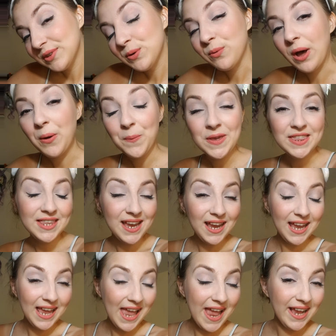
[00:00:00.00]
What are we
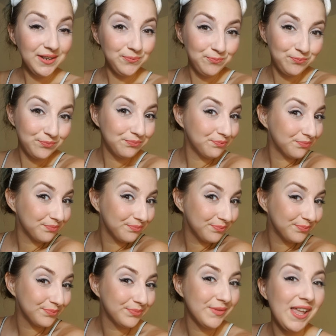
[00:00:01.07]
thinking?
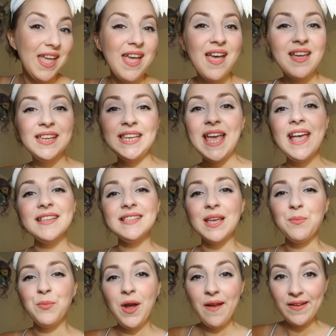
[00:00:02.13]
Yes,
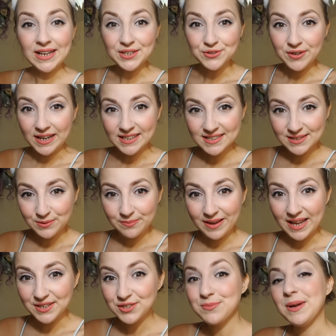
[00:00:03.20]
I'm wearing a dress to
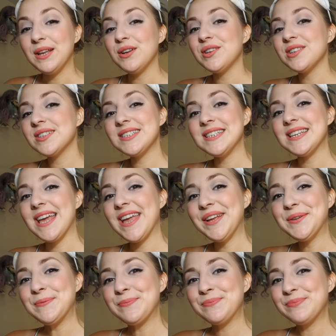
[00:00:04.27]
match my look today.
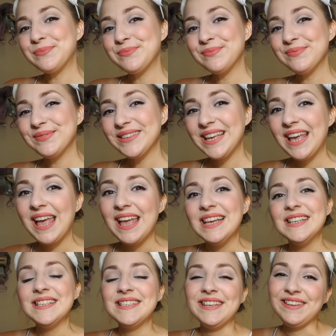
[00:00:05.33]

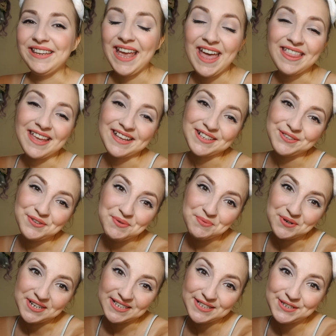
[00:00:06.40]
So yeah, that's what I
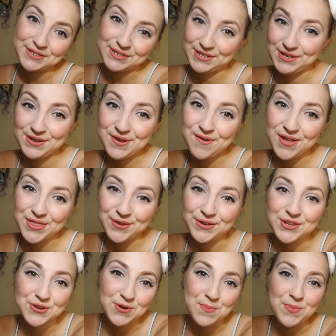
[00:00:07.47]
wanted to do. I thought
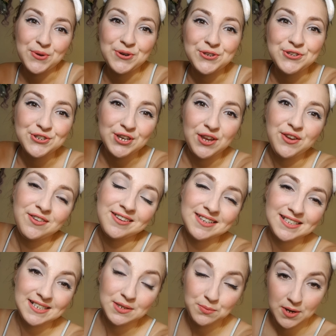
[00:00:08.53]
I'd jump on and show you because
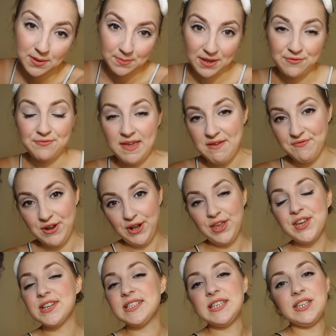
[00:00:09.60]
it's one of my favourite
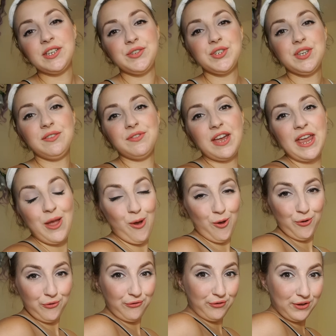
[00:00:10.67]
looks. I don't do it very
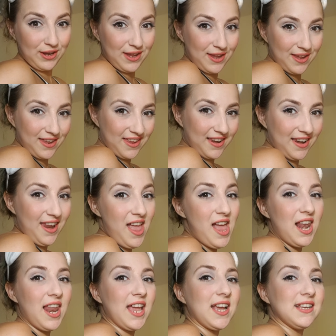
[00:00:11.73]
often.
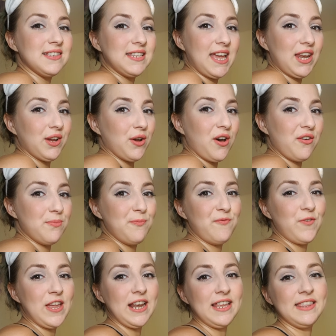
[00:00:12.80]
Like I said, I got to
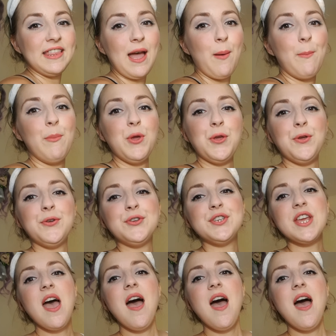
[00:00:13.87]
feel in that mood.